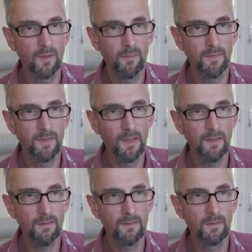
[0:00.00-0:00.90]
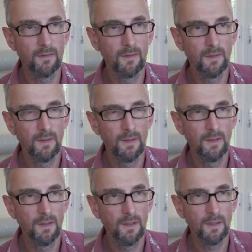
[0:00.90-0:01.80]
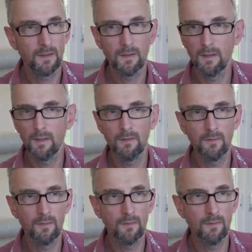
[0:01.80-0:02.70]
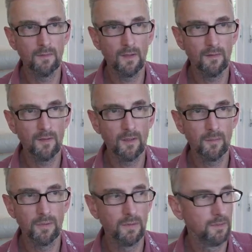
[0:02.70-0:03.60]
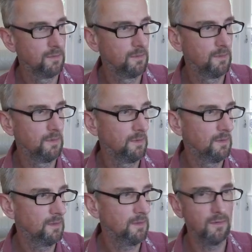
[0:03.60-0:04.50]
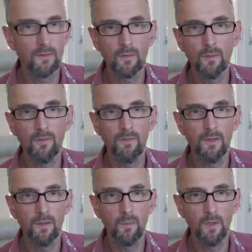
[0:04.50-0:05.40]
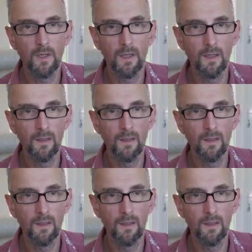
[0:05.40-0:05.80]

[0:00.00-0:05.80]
update, I could go to Setup, Install Firmware,